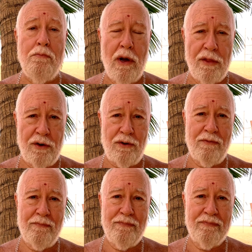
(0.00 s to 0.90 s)
mother,
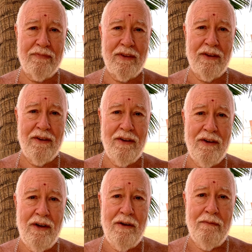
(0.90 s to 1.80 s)

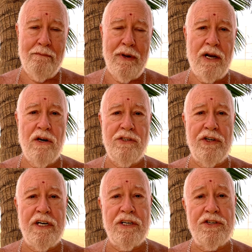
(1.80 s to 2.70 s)
because
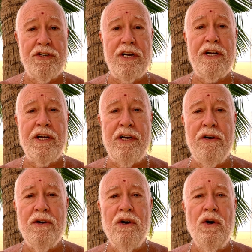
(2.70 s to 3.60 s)
it is she
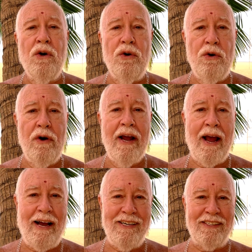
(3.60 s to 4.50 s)
who
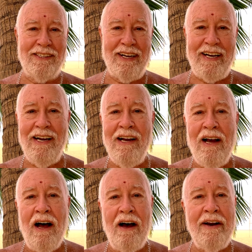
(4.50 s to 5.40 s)
has the
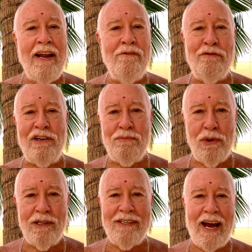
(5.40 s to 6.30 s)

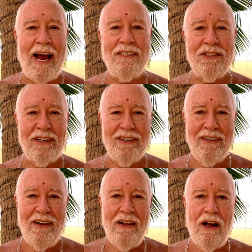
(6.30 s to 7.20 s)
unenviable task
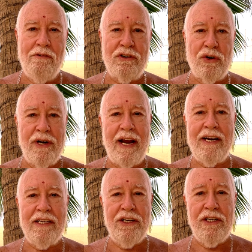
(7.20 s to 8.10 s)
of
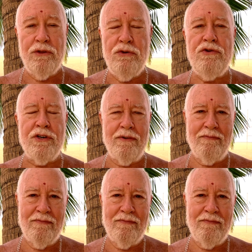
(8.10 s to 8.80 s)
creating the illusion.